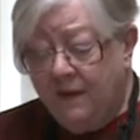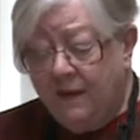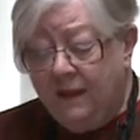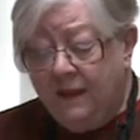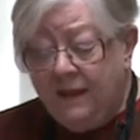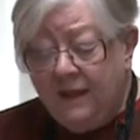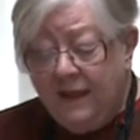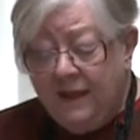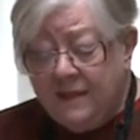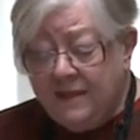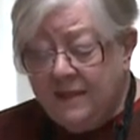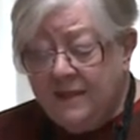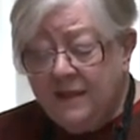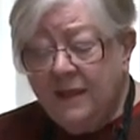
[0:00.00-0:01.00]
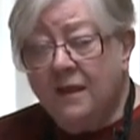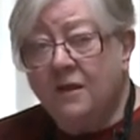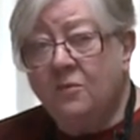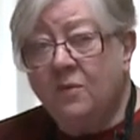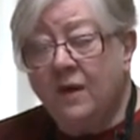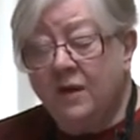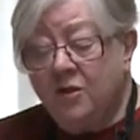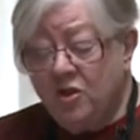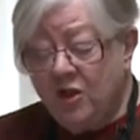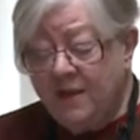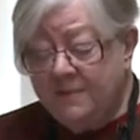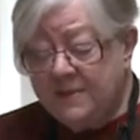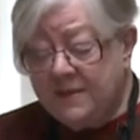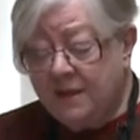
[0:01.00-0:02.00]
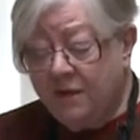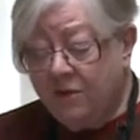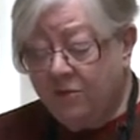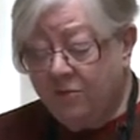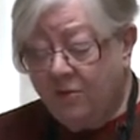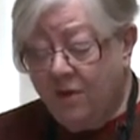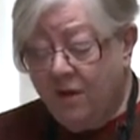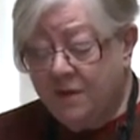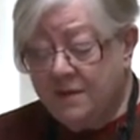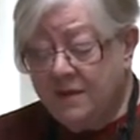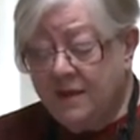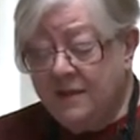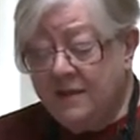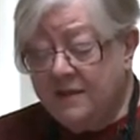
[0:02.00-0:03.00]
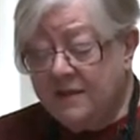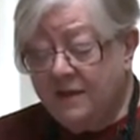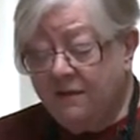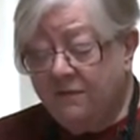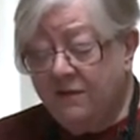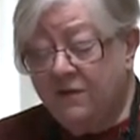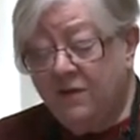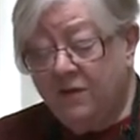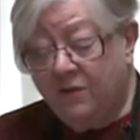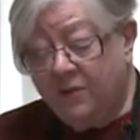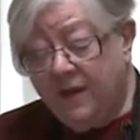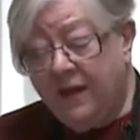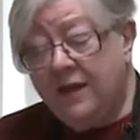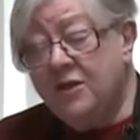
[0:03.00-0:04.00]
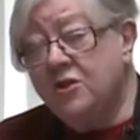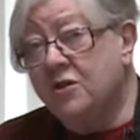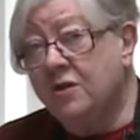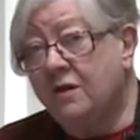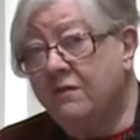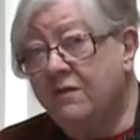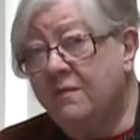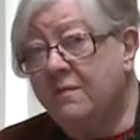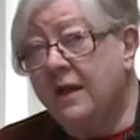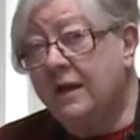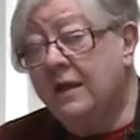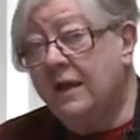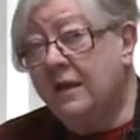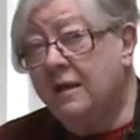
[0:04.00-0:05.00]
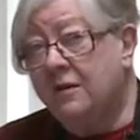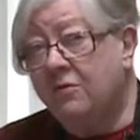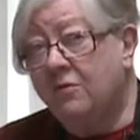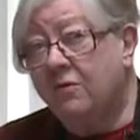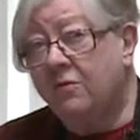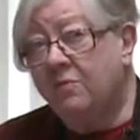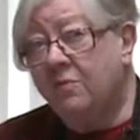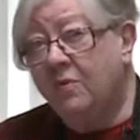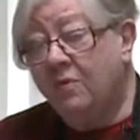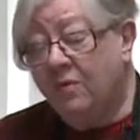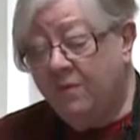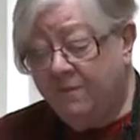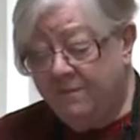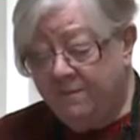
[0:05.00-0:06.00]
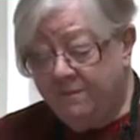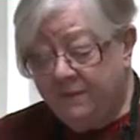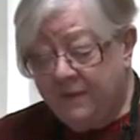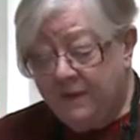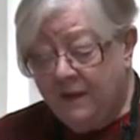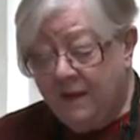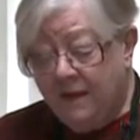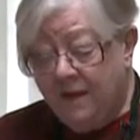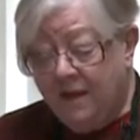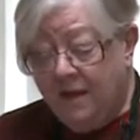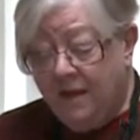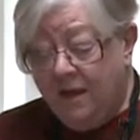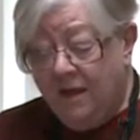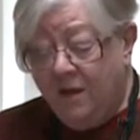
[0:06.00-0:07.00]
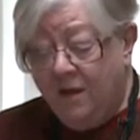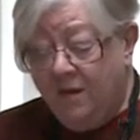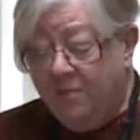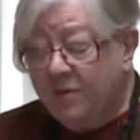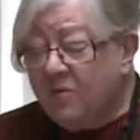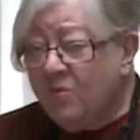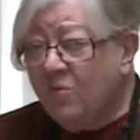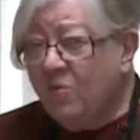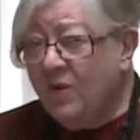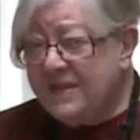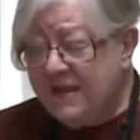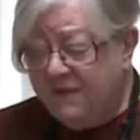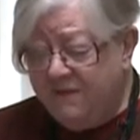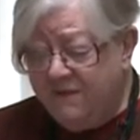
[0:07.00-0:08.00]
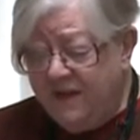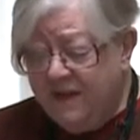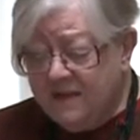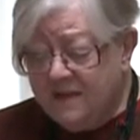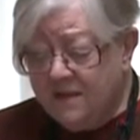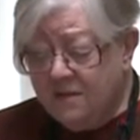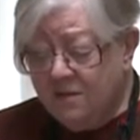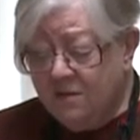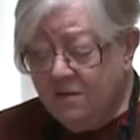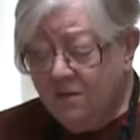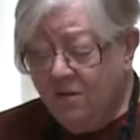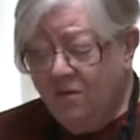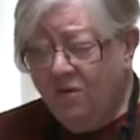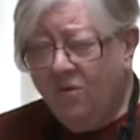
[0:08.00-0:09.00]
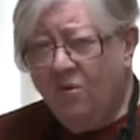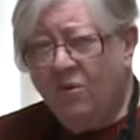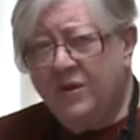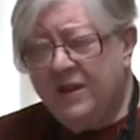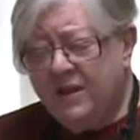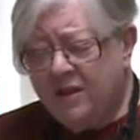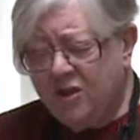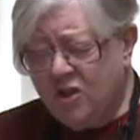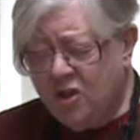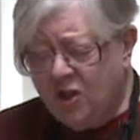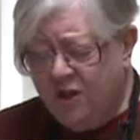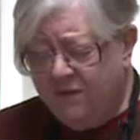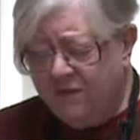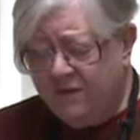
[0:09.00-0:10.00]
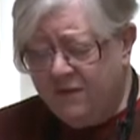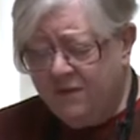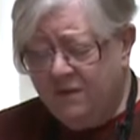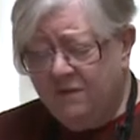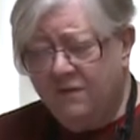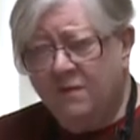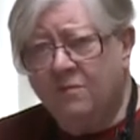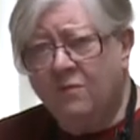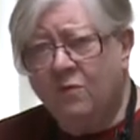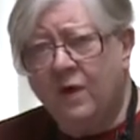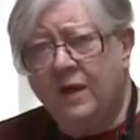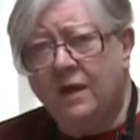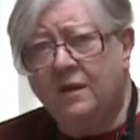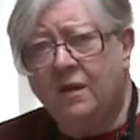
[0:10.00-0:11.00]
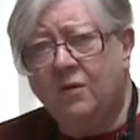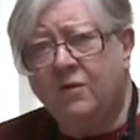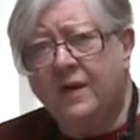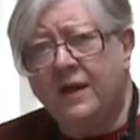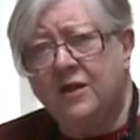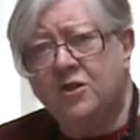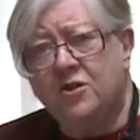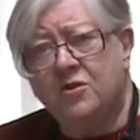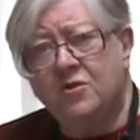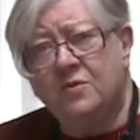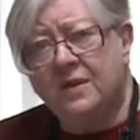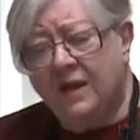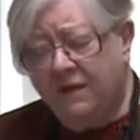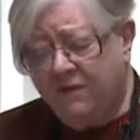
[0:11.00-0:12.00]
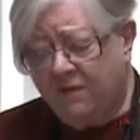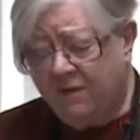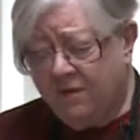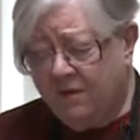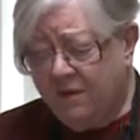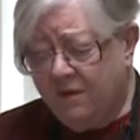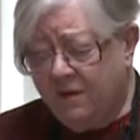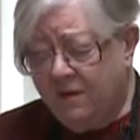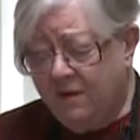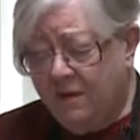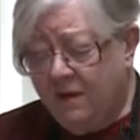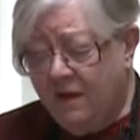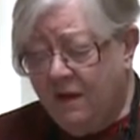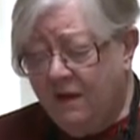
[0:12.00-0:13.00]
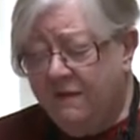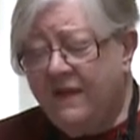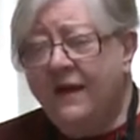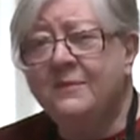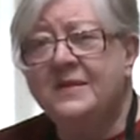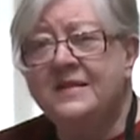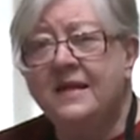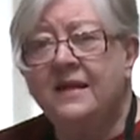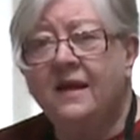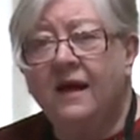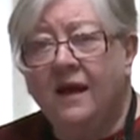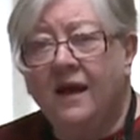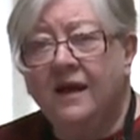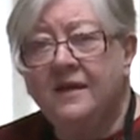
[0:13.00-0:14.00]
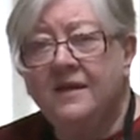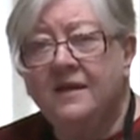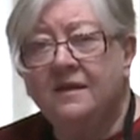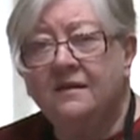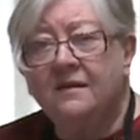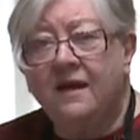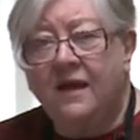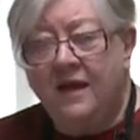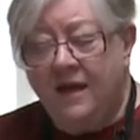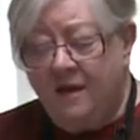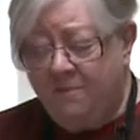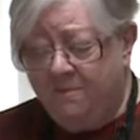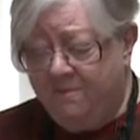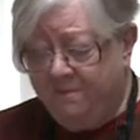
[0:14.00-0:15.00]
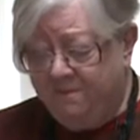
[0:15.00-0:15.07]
In 1891, James Clark Ross had discovered the location of the magnetic North Pole. But was it fixed, or did it shift from one location to another? That was an ideal aim.